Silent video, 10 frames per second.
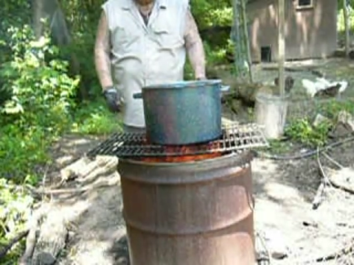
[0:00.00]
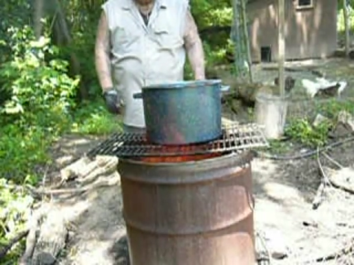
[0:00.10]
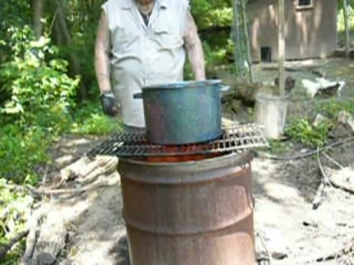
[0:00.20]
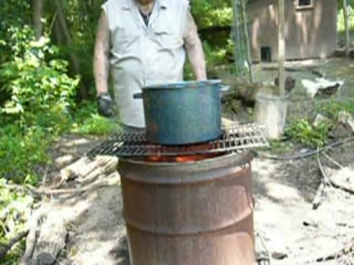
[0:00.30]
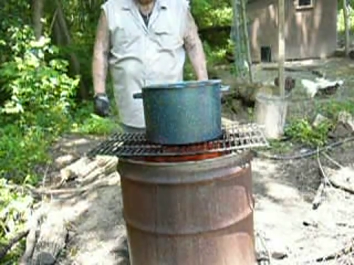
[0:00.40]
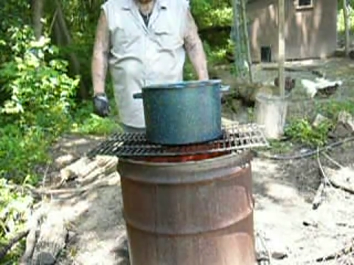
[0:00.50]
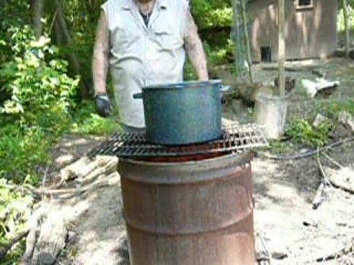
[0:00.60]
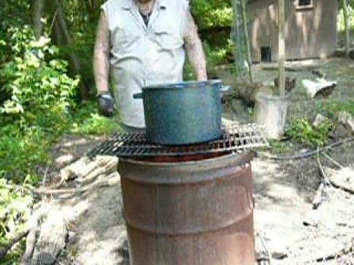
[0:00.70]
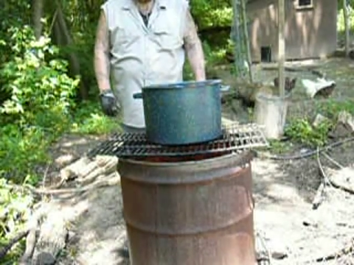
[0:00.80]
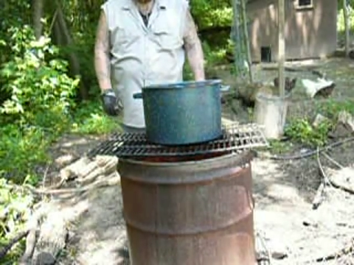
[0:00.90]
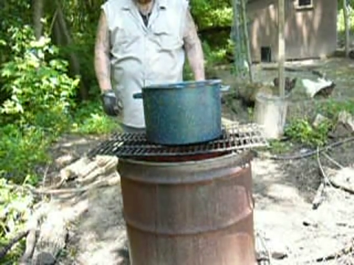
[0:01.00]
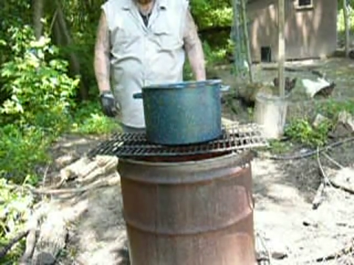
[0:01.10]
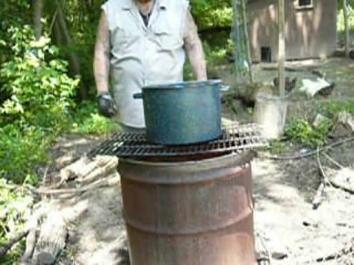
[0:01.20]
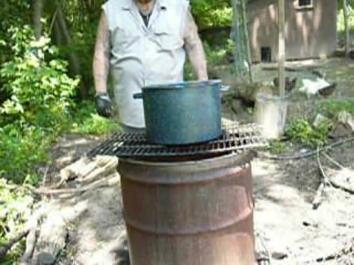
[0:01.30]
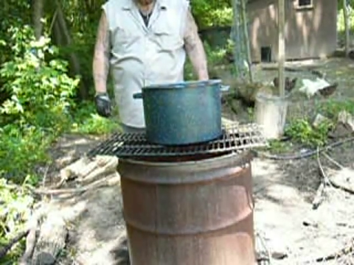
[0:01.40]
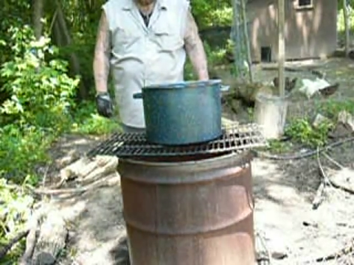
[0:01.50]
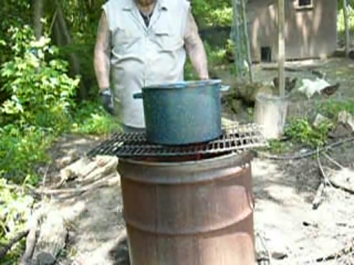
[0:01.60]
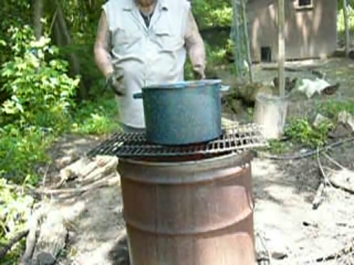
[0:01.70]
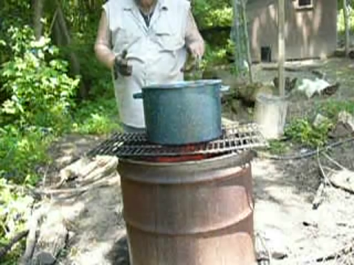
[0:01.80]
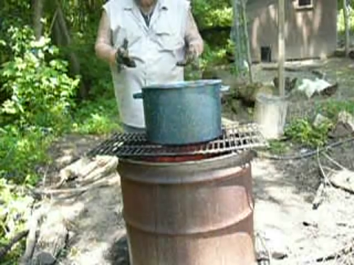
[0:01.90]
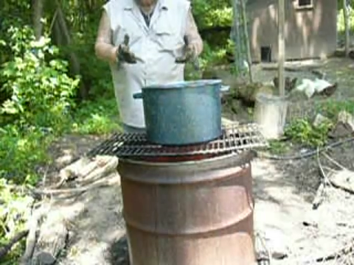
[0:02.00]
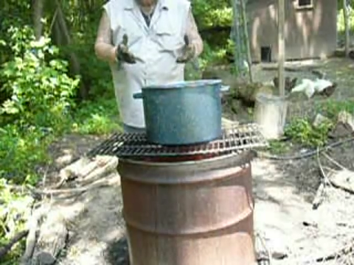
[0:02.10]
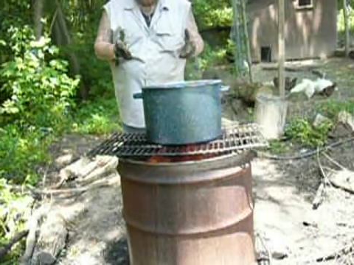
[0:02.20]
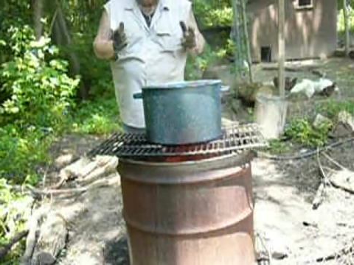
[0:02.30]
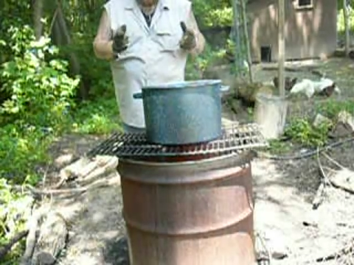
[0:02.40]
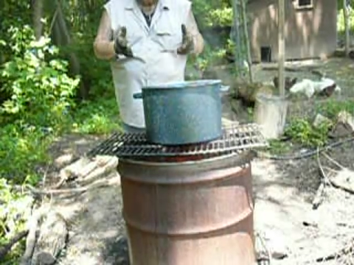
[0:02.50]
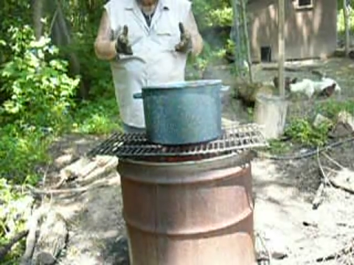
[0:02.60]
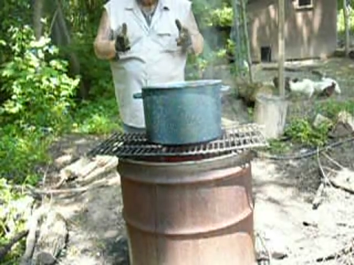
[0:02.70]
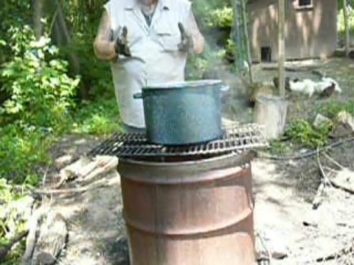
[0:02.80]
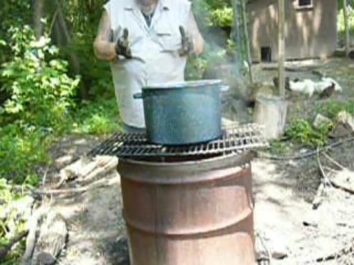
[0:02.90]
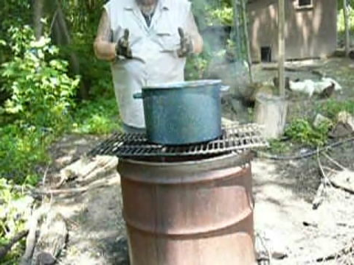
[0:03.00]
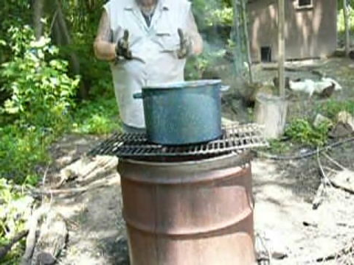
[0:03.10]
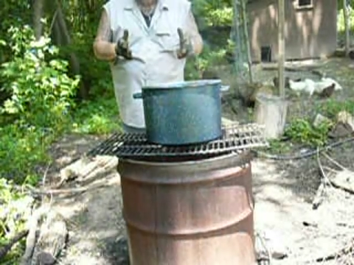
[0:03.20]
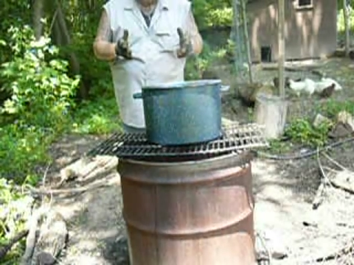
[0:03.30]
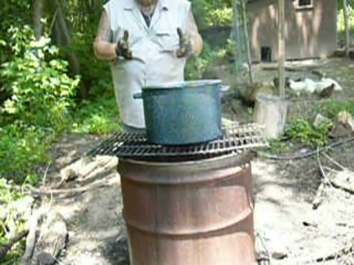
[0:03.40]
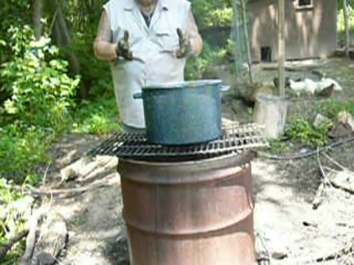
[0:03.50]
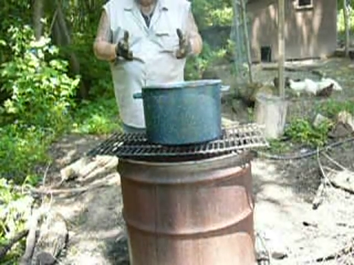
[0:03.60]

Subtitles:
[unreadable: no face in view]